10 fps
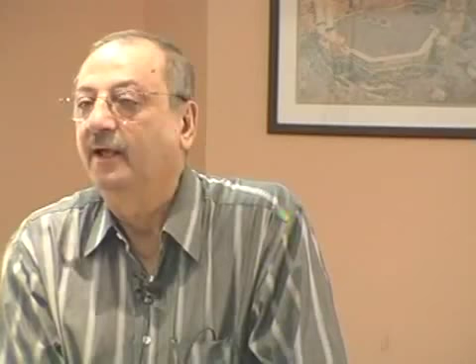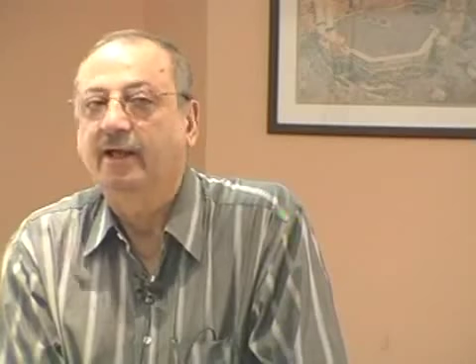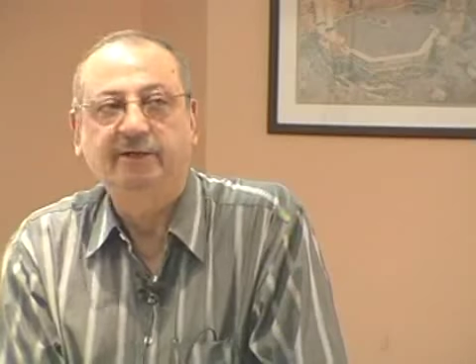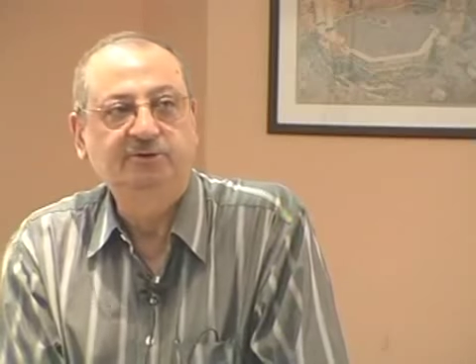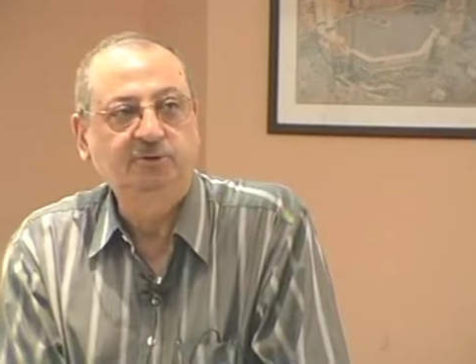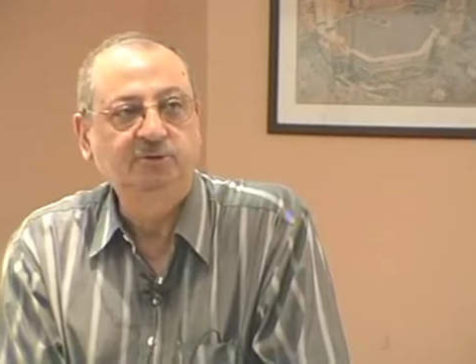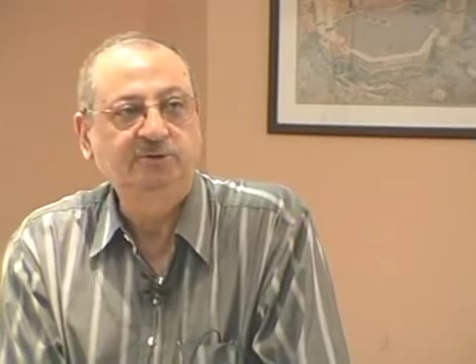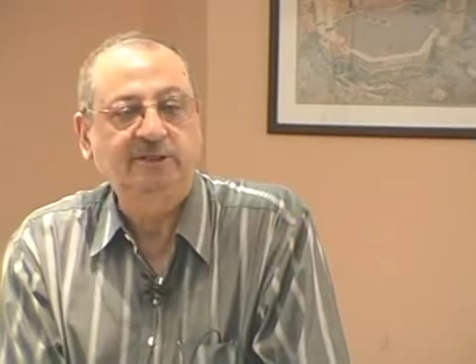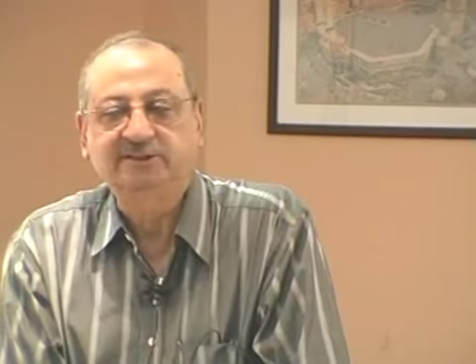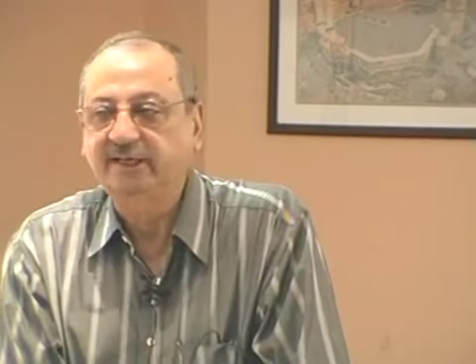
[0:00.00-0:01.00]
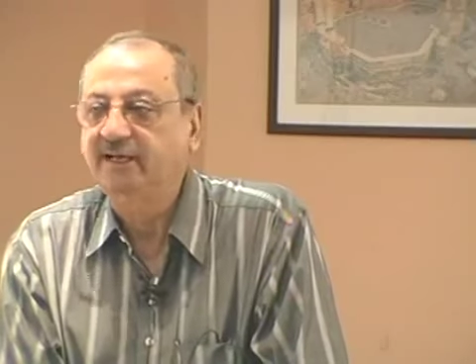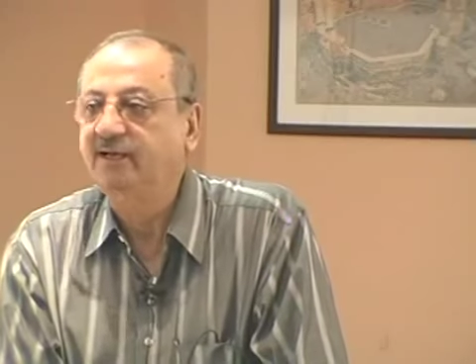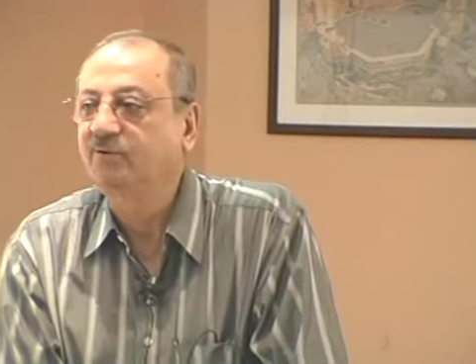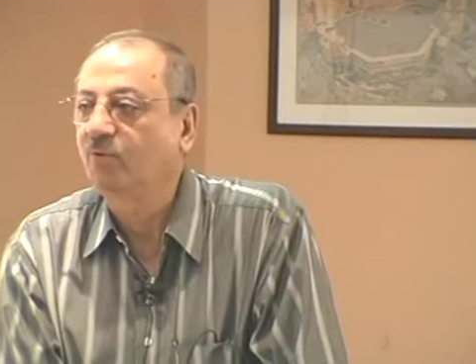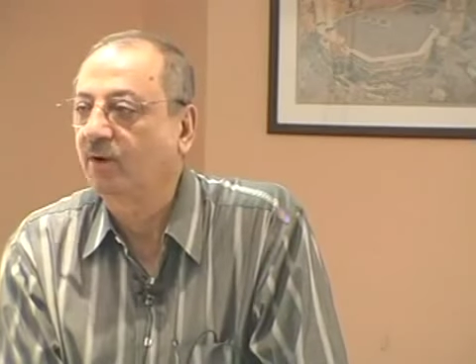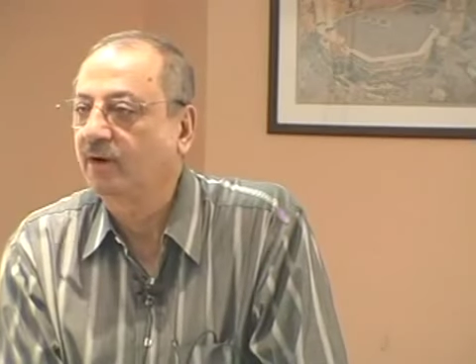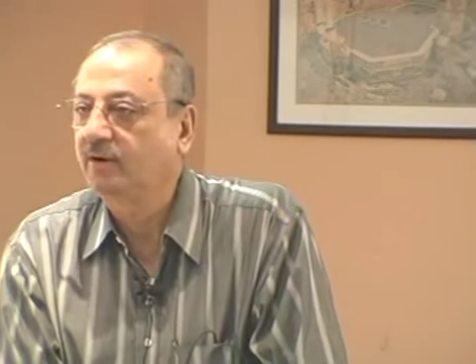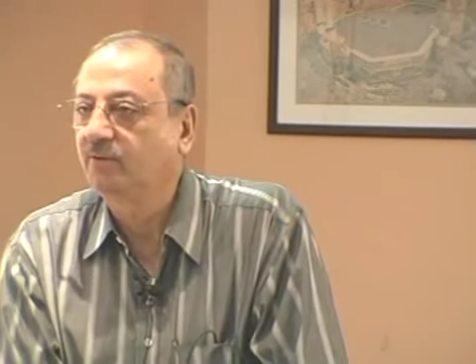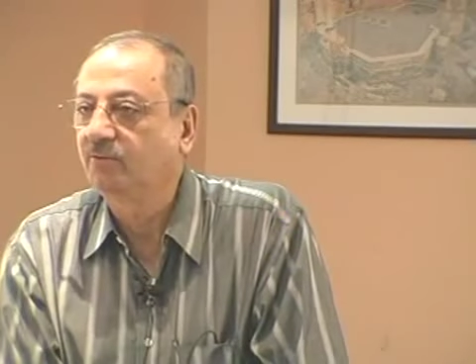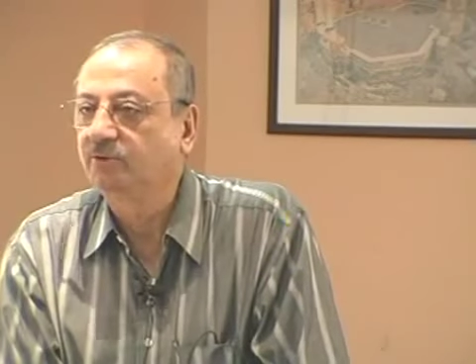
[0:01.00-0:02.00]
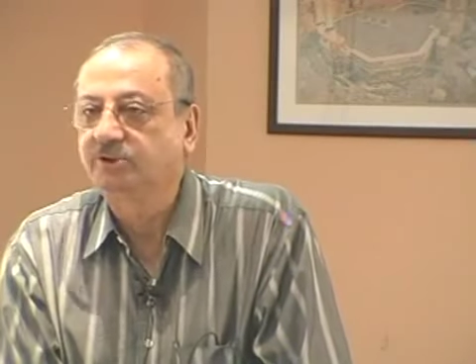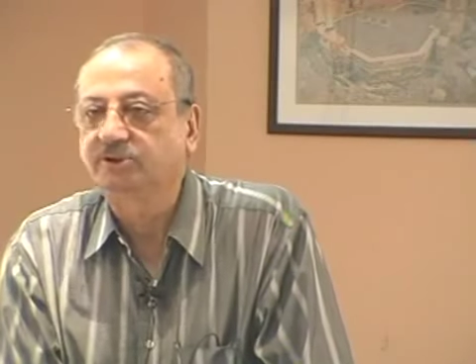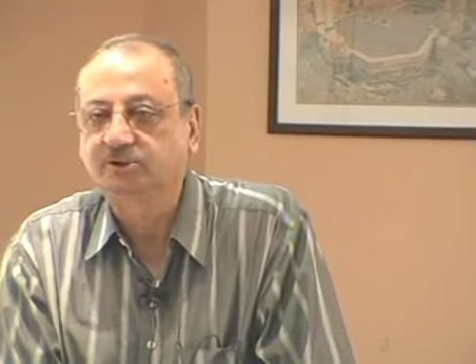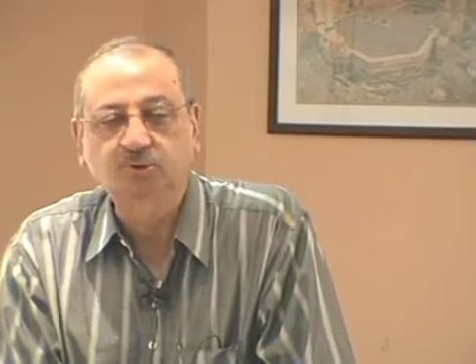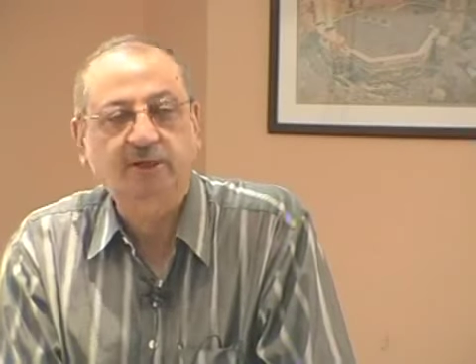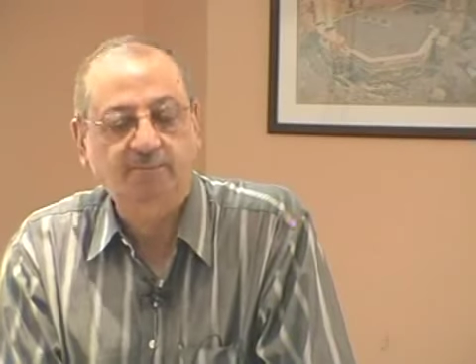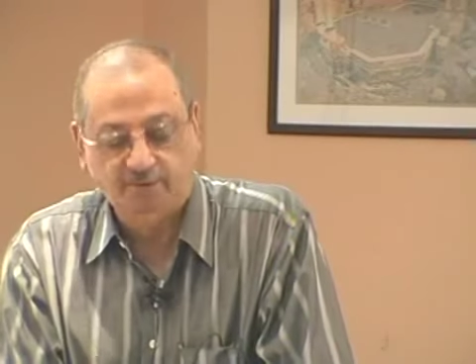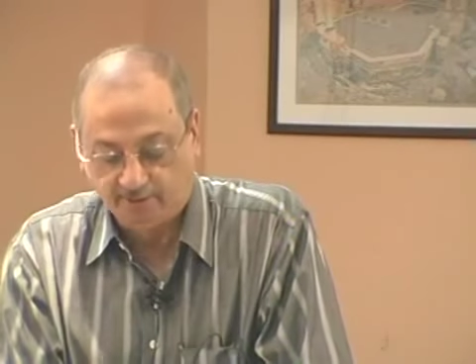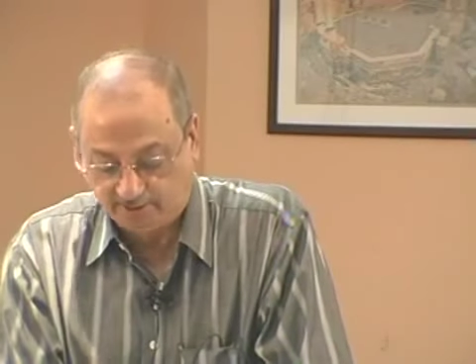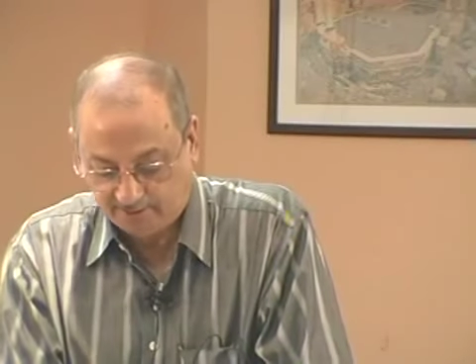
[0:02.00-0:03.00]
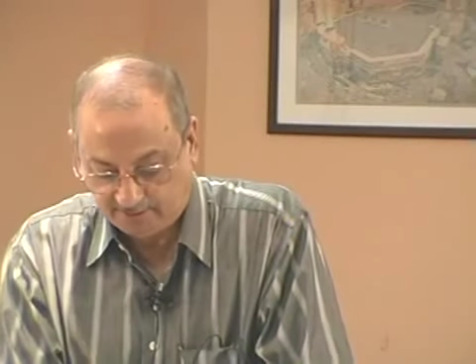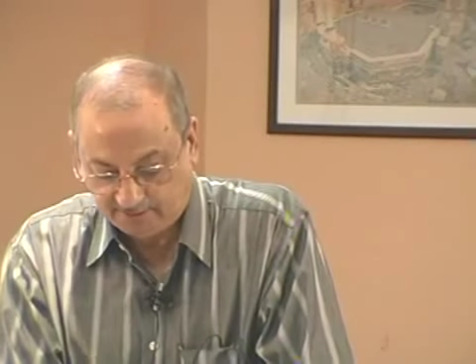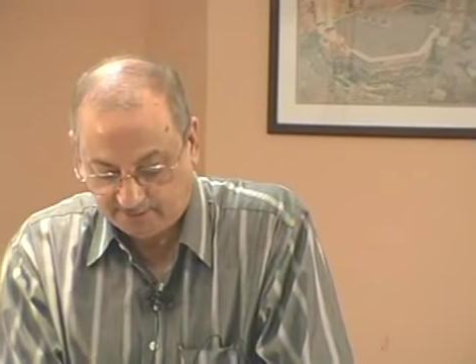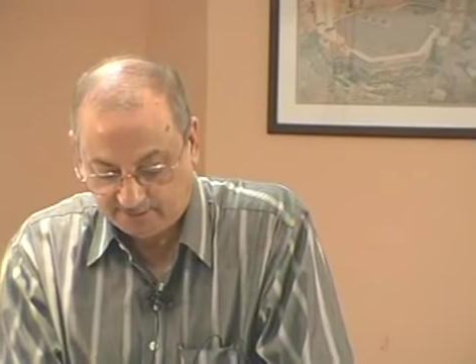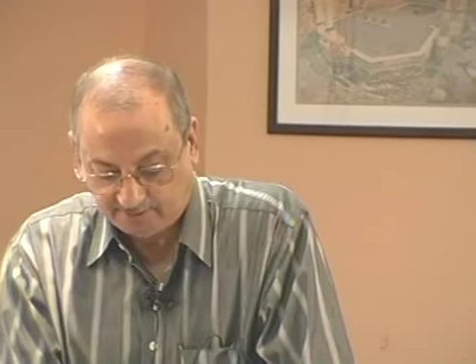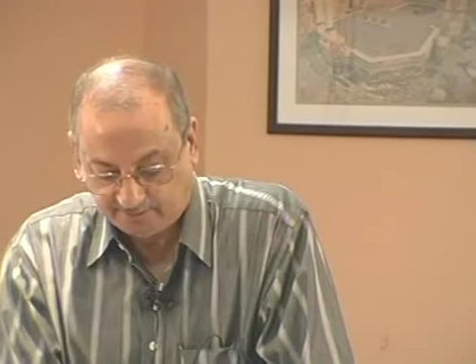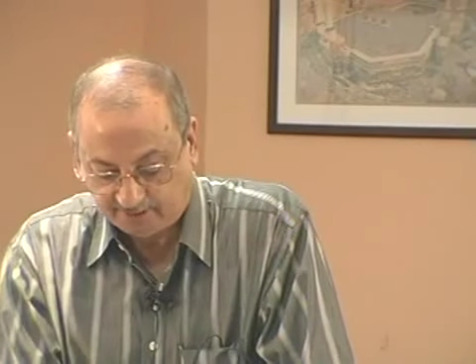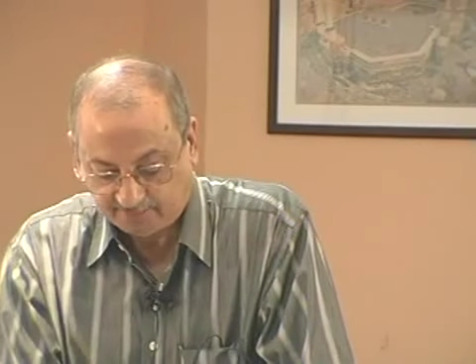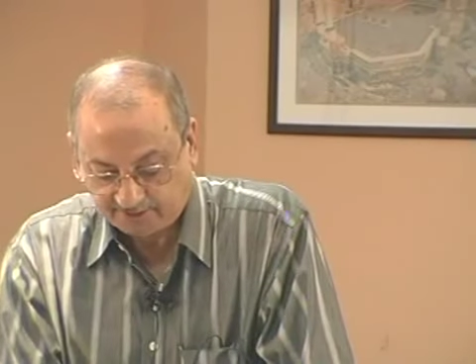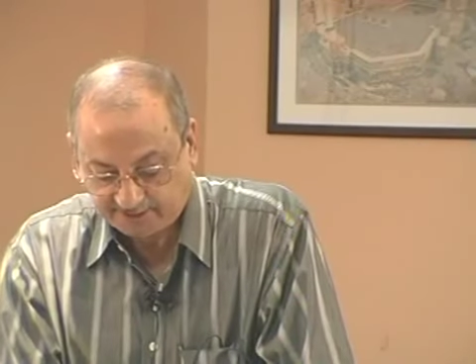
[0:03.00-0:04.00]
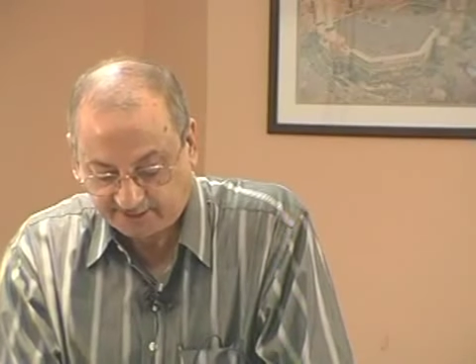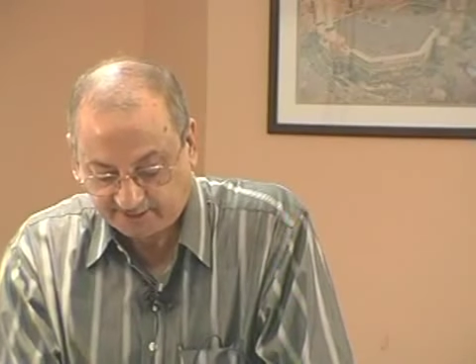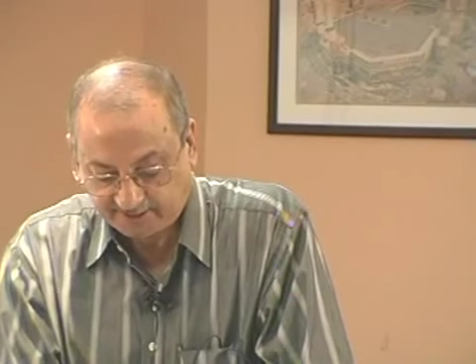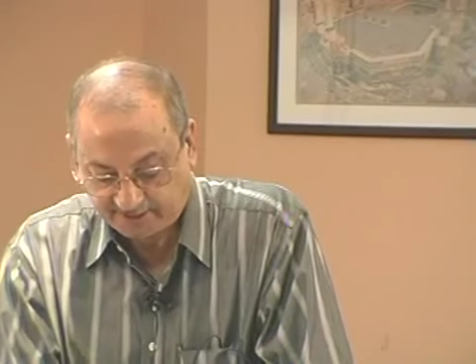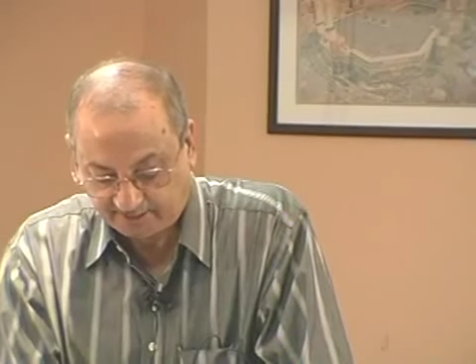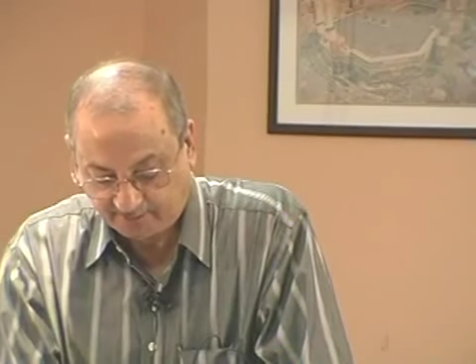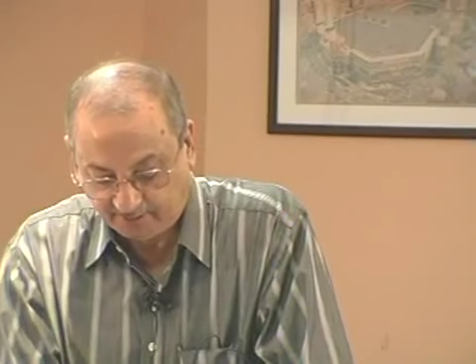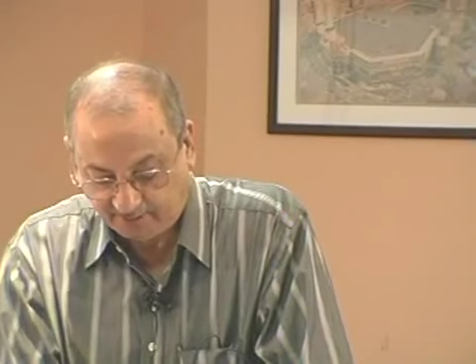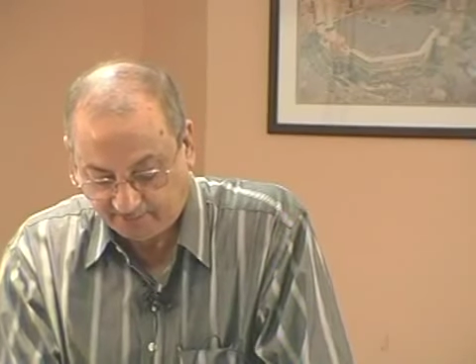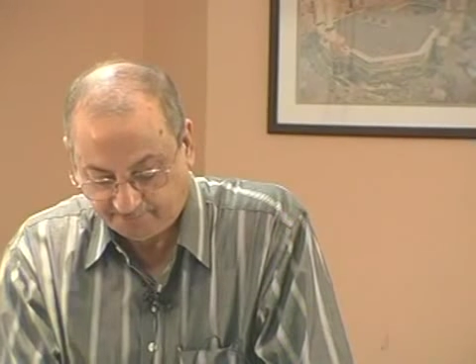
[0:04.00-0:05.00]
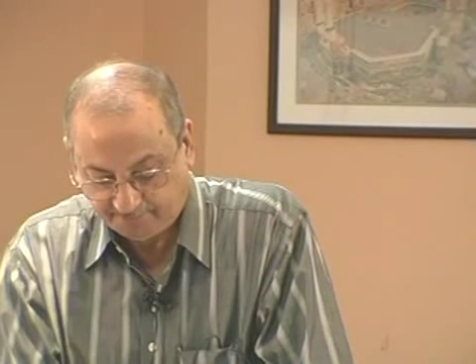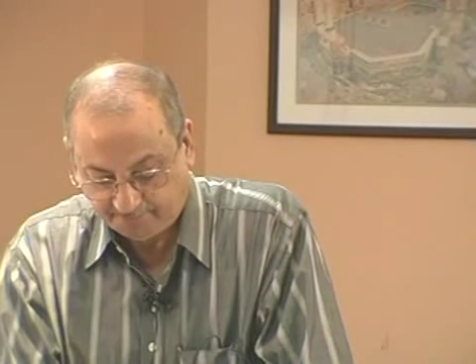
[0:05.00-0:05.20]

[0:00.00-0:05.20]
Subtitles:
and choose the second word which is suitable from the second table,